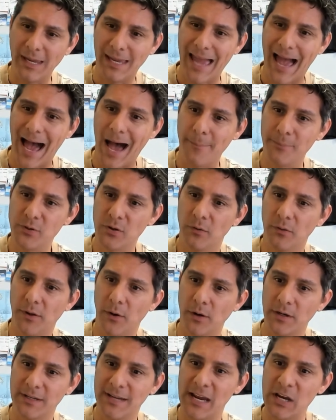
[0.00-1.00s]
we capture
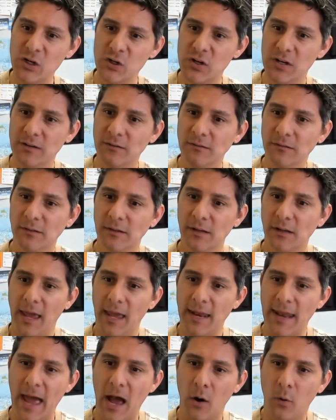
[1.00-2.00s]
their attention
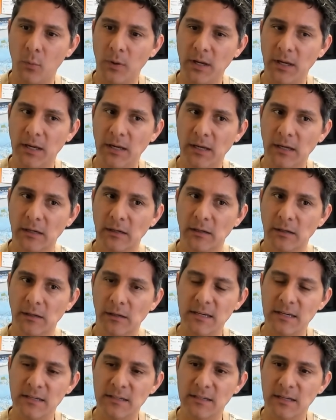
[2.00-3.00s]
and how we
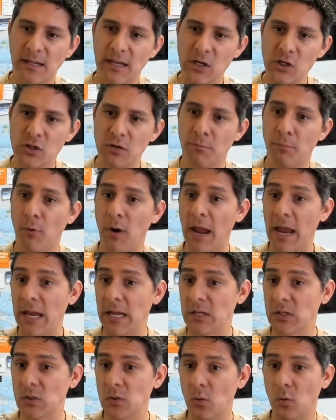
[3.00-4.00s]
installation
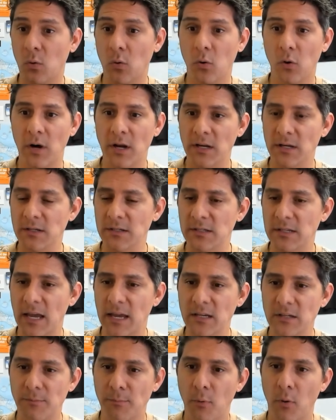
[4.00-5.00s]
brands or
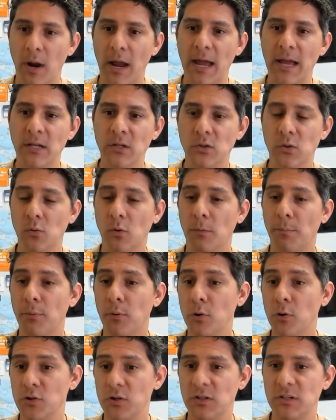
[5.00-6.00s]
as brands who are
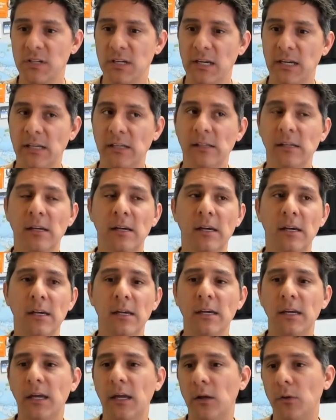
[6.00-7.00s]
purchasing
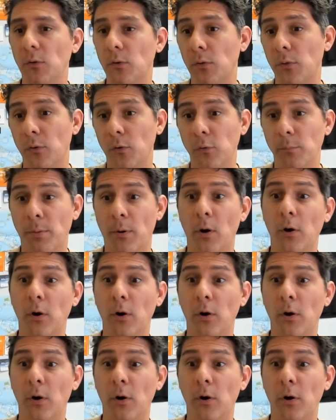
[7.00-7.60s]
either third